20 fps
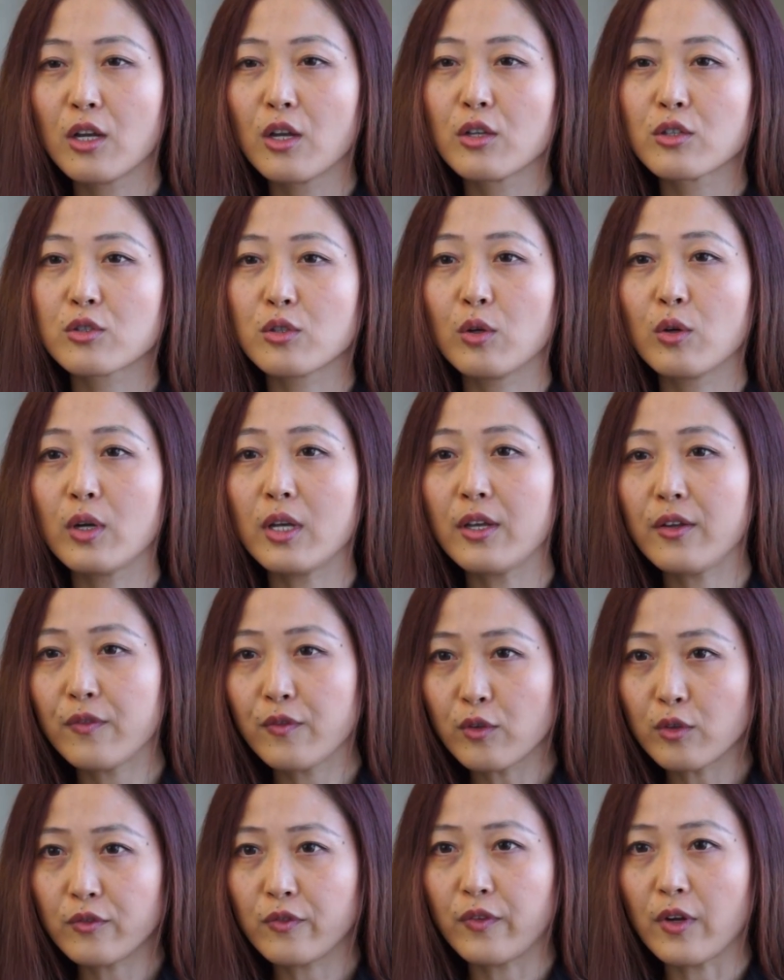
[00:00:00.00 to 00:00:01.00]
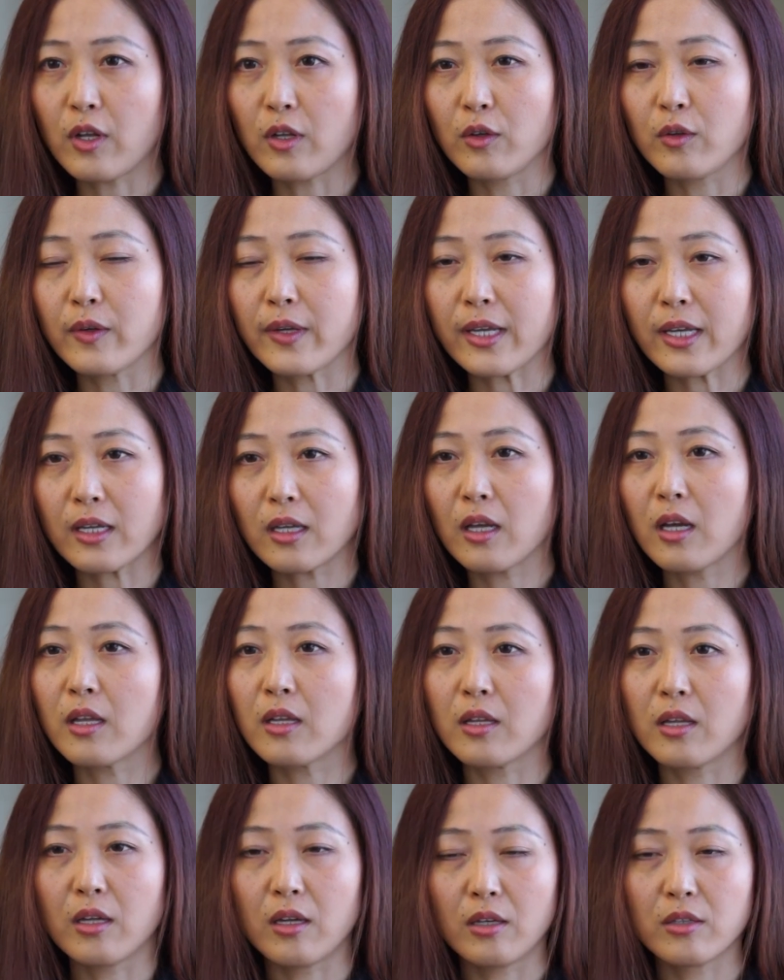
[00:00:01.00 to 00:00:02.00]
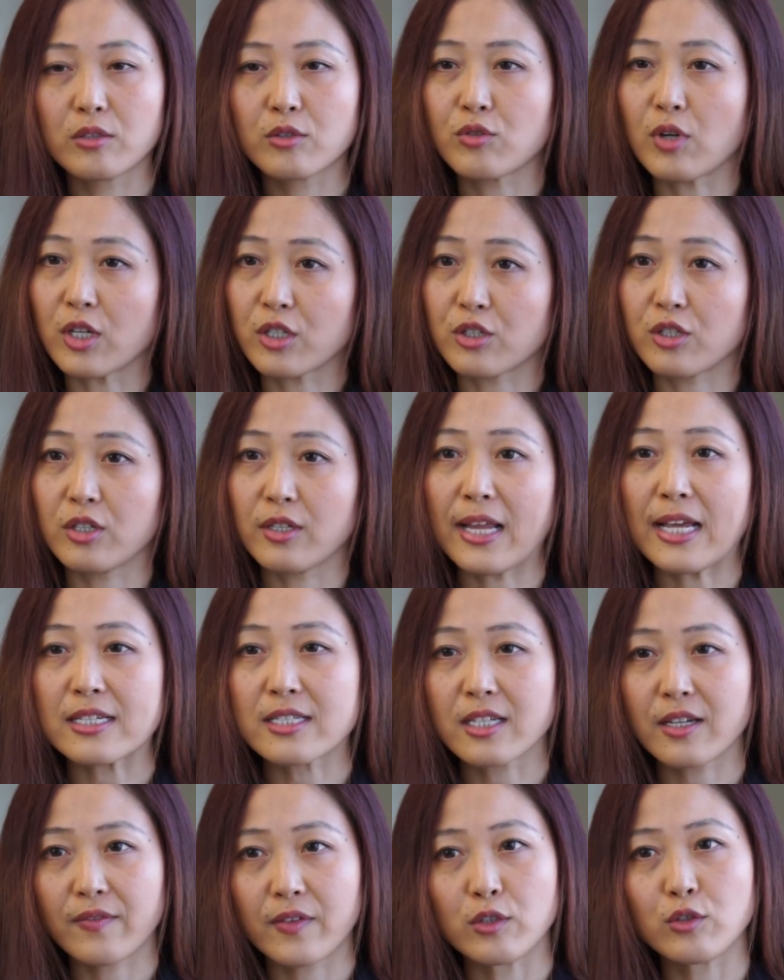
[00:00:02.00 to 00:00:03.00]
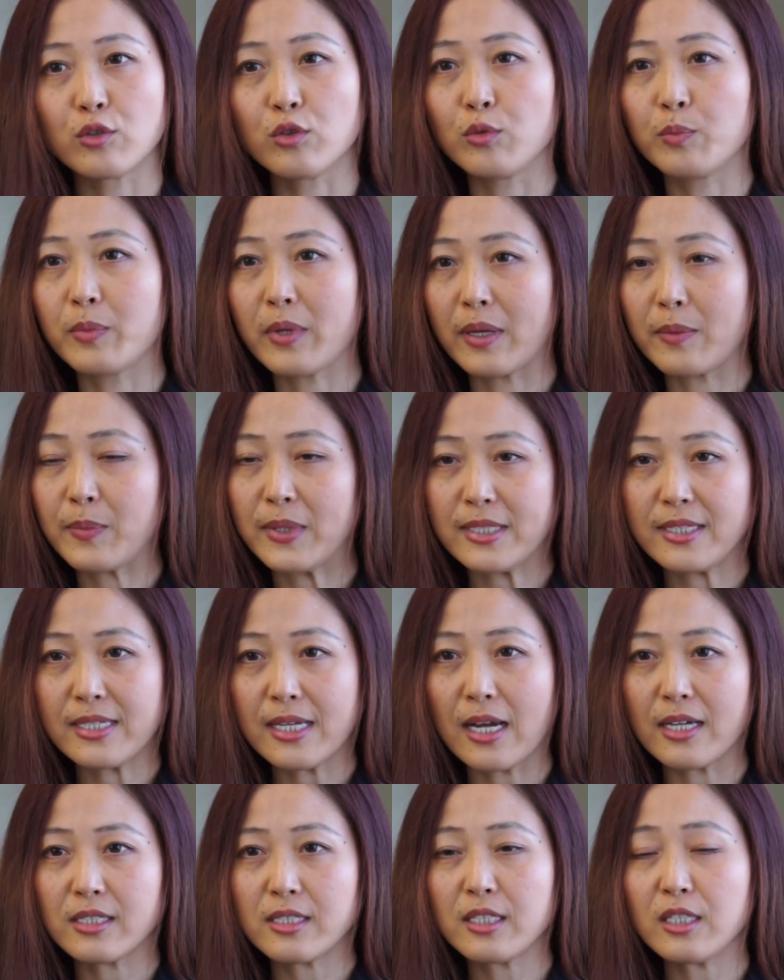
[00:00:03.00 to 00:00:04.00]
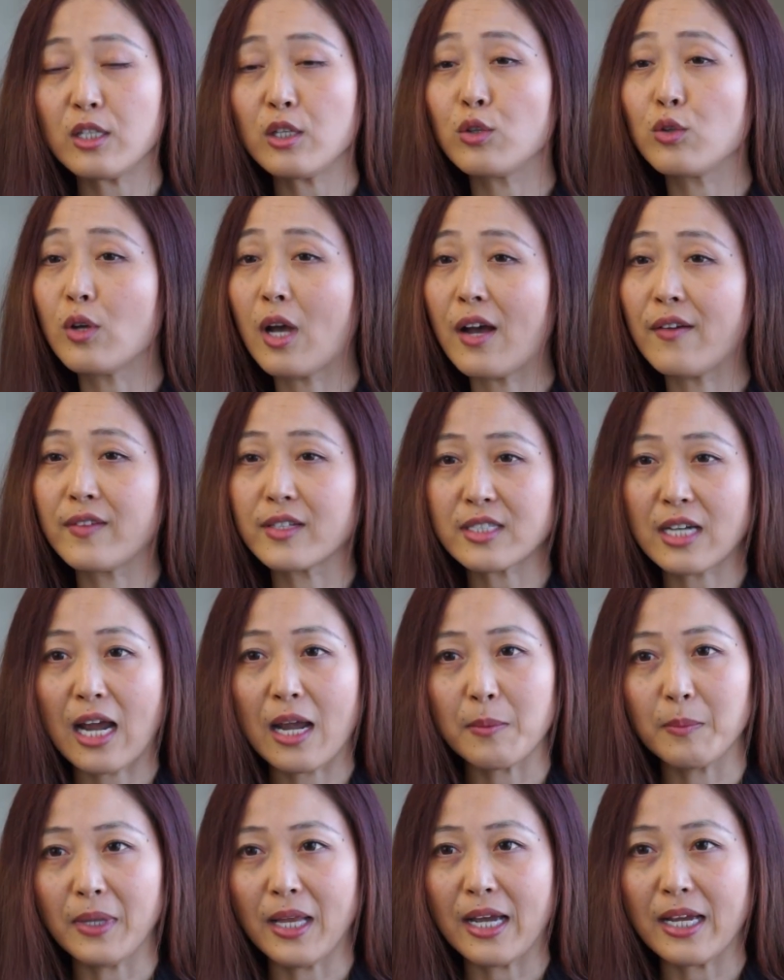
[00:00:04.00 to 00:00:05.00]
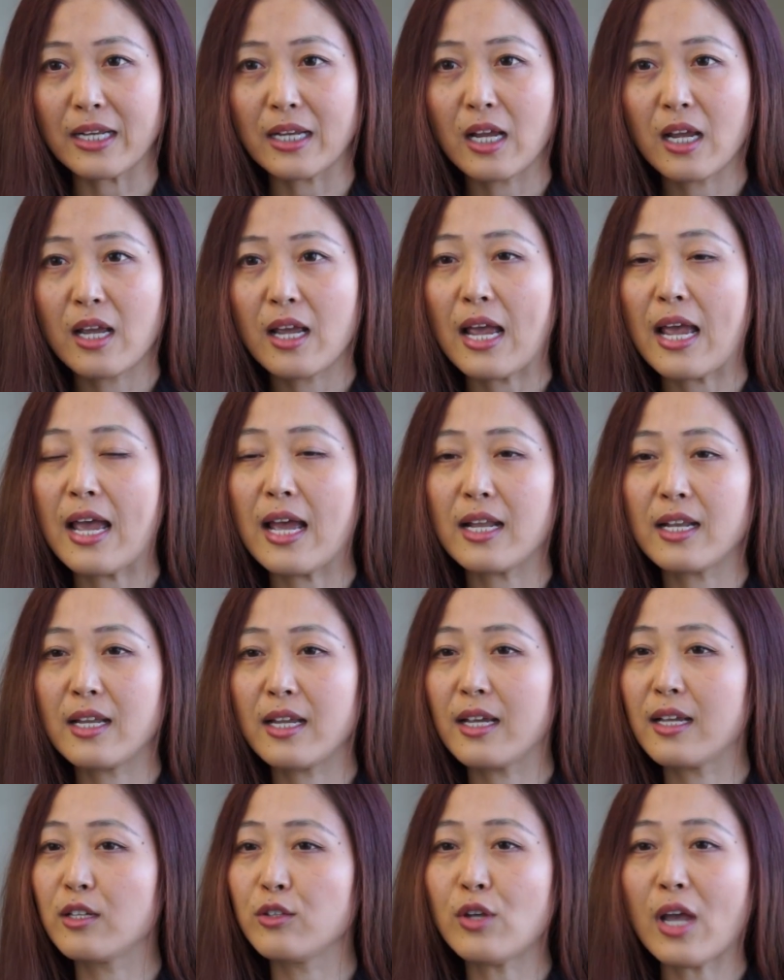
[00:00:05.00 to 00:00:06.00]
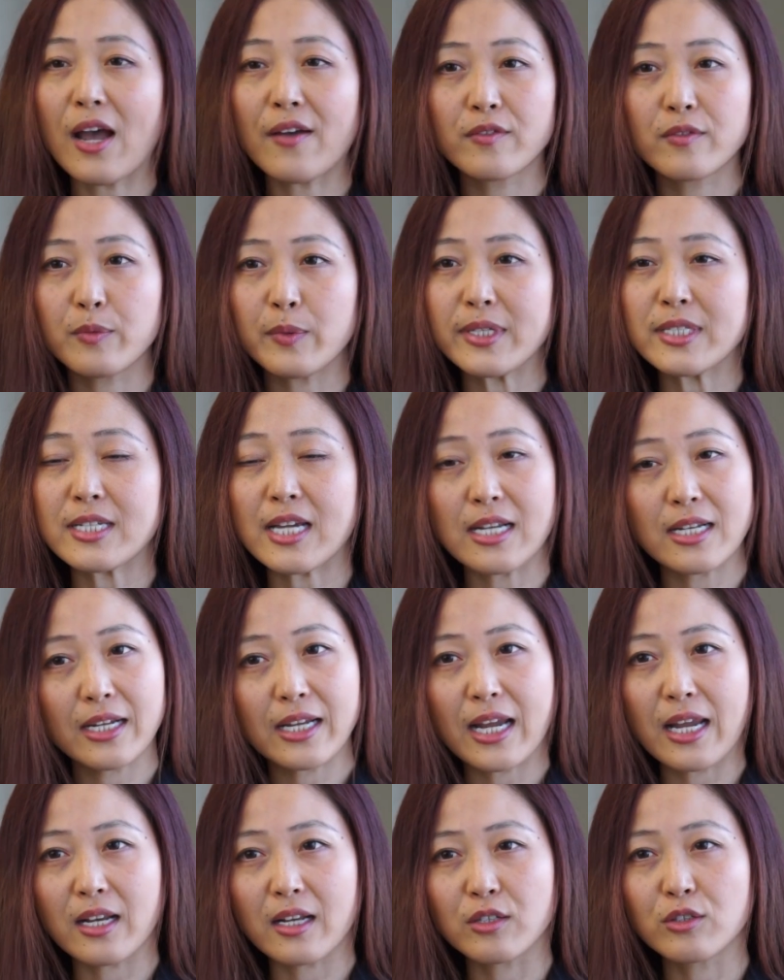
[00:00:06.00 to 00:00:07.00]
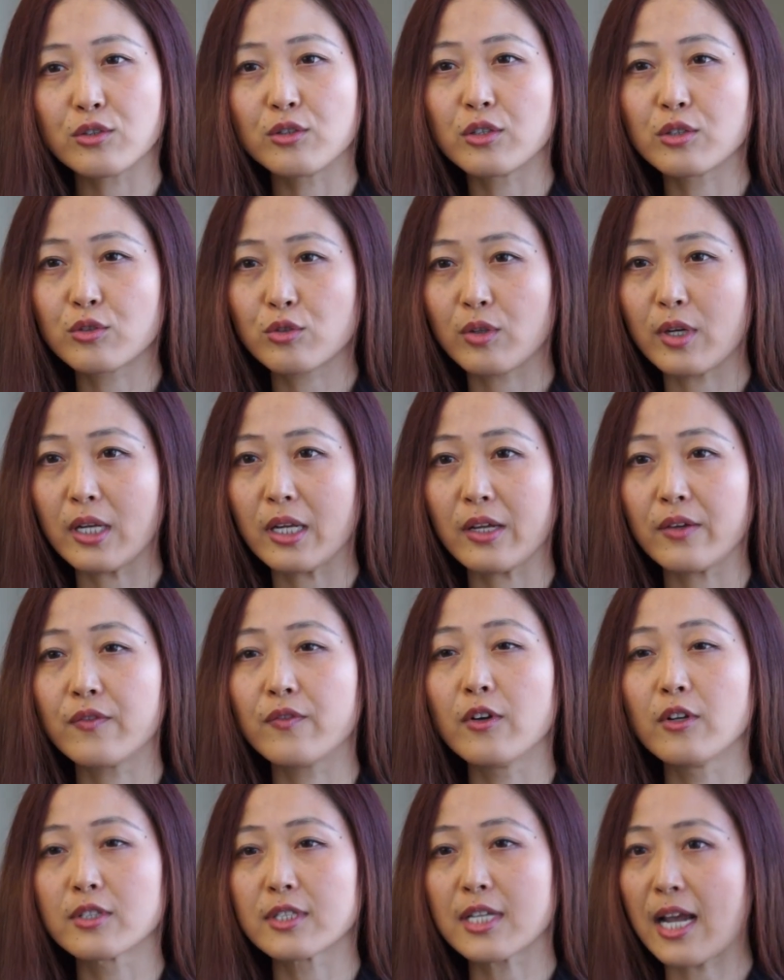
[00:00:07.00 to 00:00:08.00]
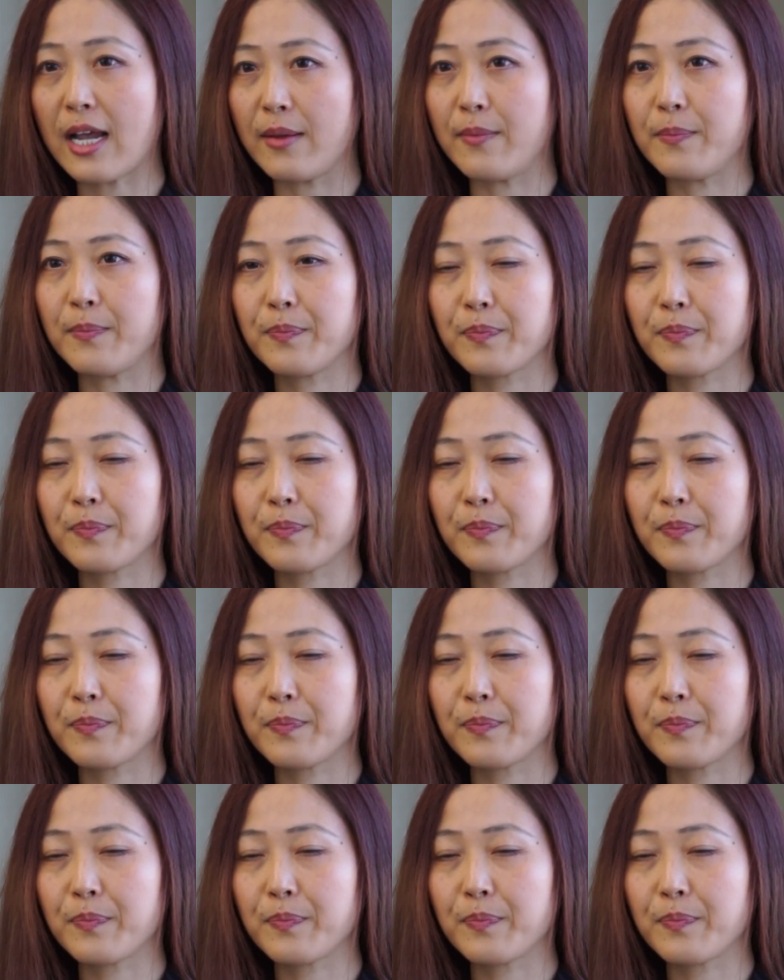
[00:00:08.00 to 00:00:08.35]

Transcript: So if you're following the structure that's given to you by BCIT, you have a timeline and you have to be dedicated to your training full time.